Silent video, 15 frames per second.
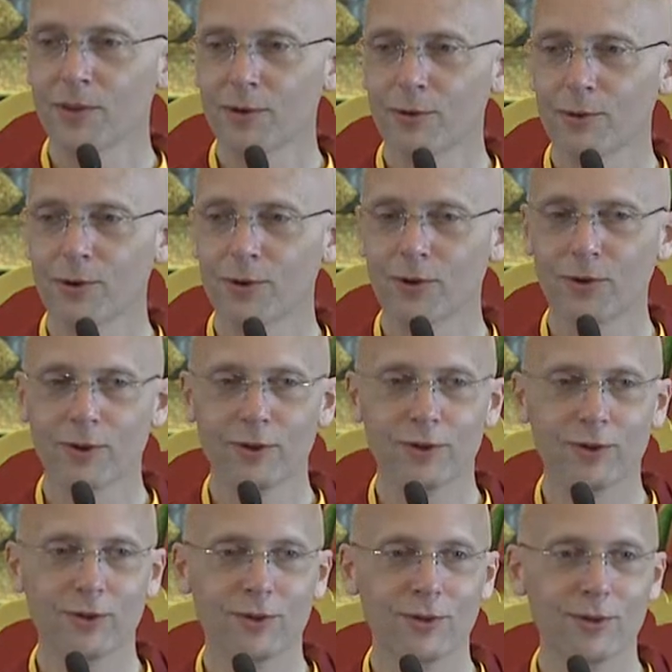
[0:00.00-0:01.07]
Or are you going
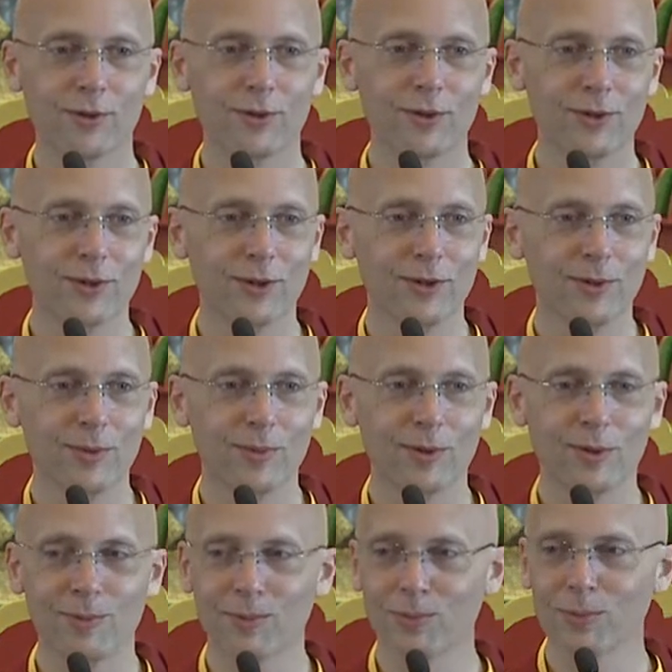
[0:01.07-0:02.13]

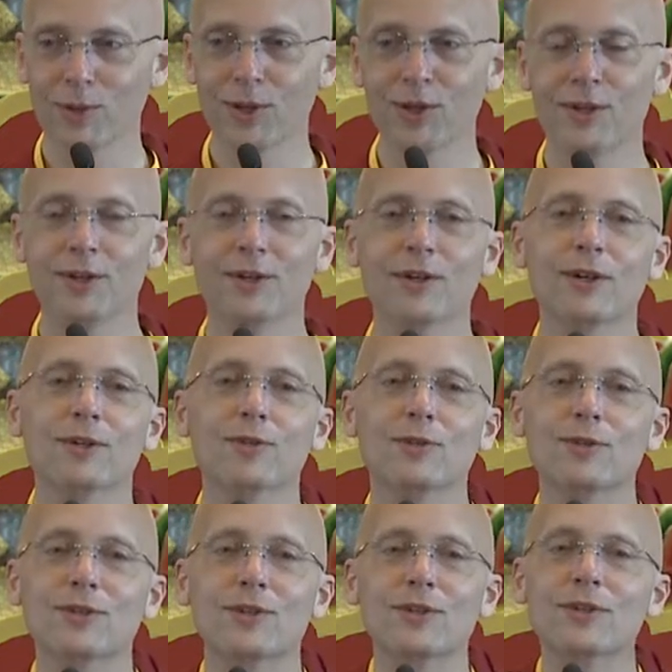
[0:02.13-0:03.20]
to, plate it
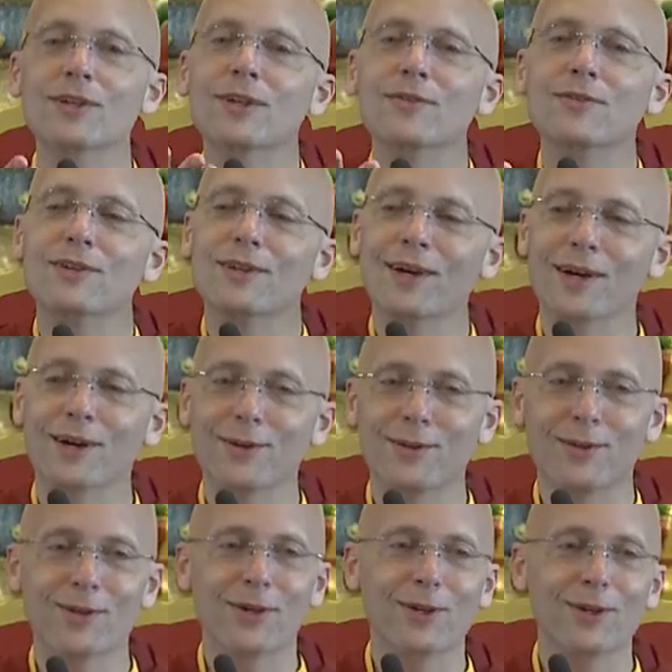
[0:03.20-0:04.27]
nicely and give it out
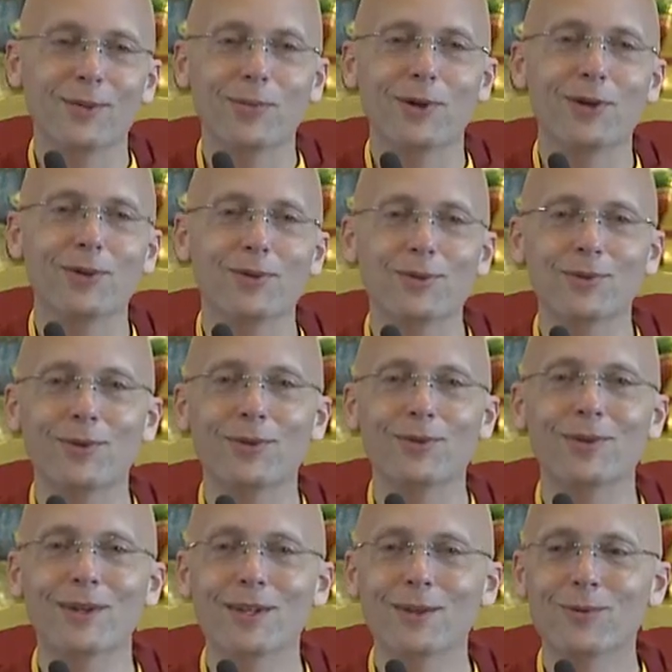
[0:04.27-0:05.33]
to the other person with a
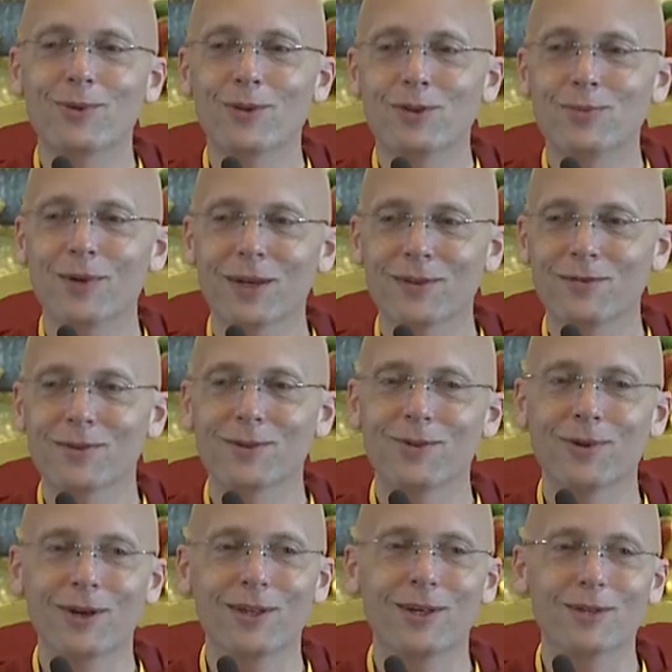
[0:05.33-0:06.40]
respectful
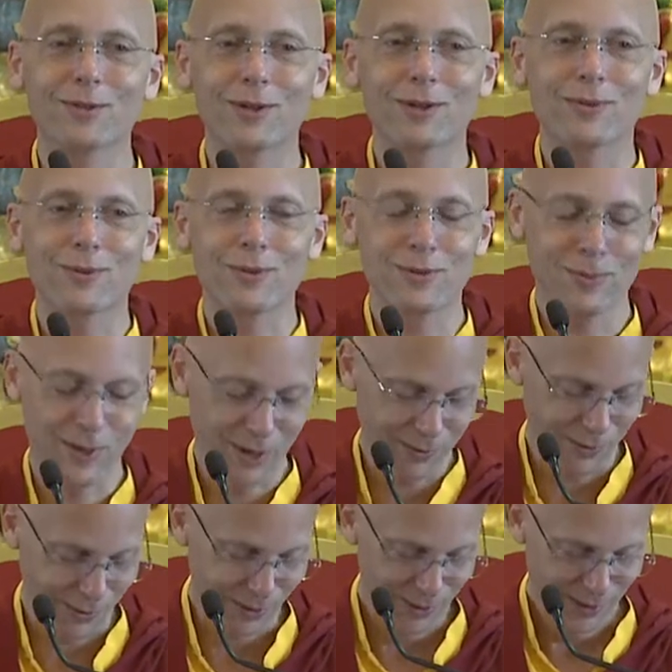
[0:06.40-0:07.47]
way? That's like
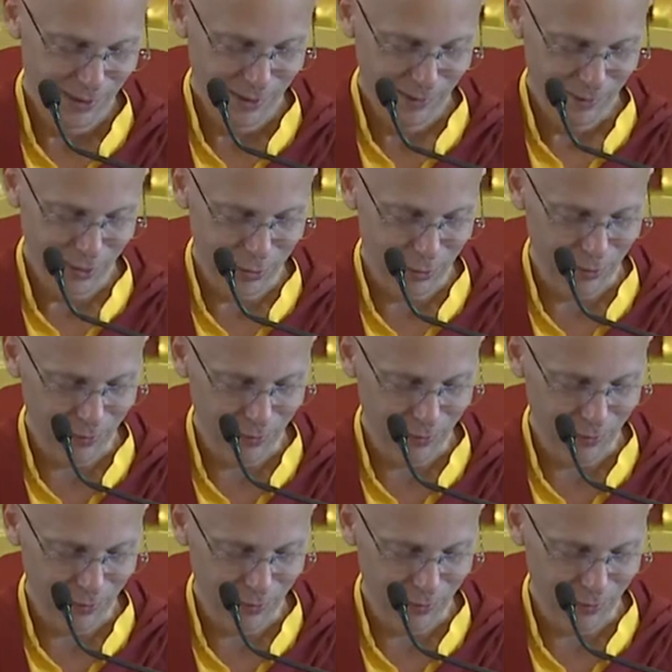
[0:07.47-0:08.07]
respectful. That's the